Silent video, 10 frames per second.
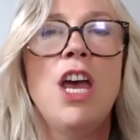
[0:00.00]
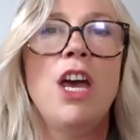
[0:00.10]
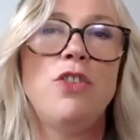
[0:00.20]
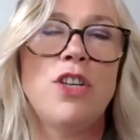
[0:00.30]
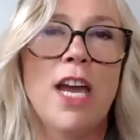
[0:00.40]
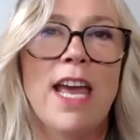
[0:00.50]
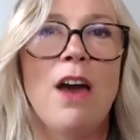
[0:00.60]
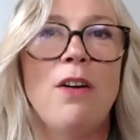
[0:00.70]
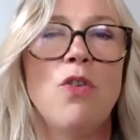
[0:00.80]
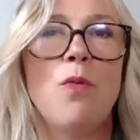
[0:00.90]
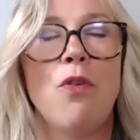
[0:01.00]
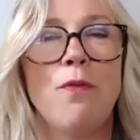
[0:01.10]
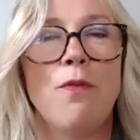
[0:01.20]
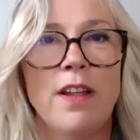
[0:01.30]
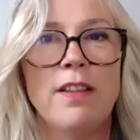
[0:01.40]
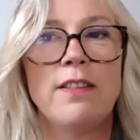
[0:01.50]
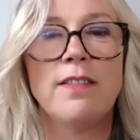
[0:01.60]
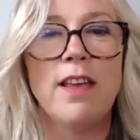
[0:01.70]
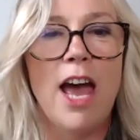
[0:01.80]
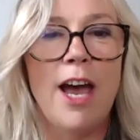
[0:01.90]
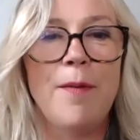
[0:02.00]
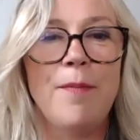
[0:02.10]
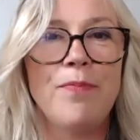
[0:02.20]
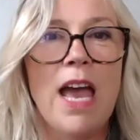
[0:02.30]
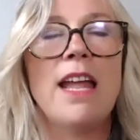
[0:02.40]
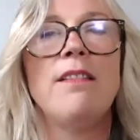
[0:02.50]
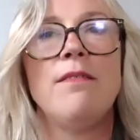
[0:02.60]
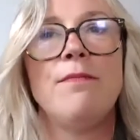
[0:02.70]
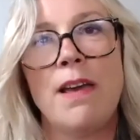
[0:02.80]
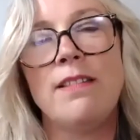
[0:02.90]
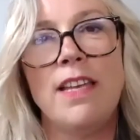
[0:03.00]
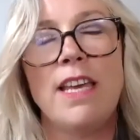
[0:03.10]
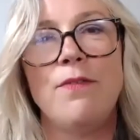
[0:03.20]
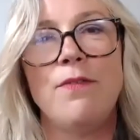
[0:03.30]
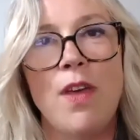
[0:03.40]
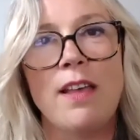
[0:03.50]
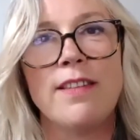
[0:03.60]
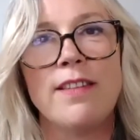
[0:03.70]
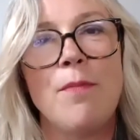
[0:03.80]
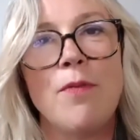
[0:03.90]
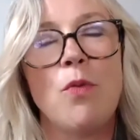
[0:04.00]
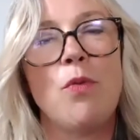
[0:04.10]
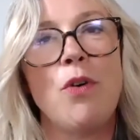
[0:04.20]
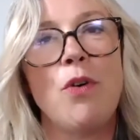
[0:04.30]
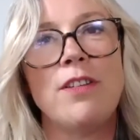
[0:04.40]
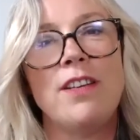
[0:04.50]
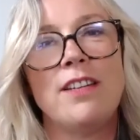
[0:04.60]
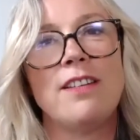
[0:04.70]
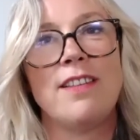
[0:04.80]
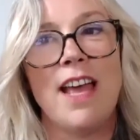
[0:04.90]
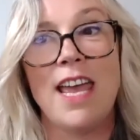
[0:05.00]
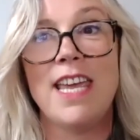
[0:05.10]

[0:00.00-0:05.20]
who check out your provenance and basically give you that stamp of authority to say,